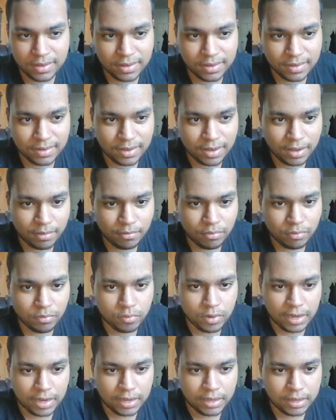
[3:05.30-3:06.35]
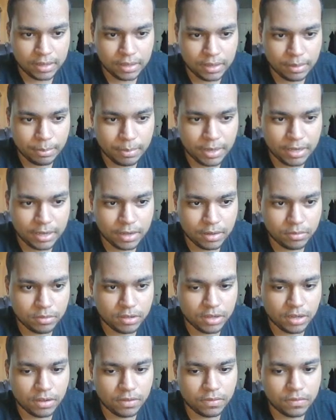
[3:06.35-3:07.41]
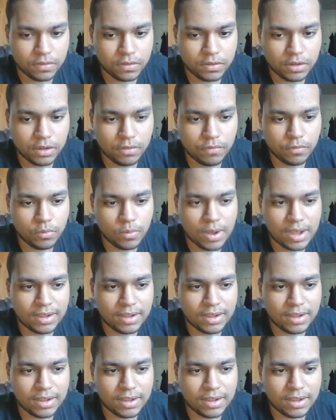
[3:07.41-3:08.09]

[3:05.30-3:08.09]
an example, like the makeup stuff you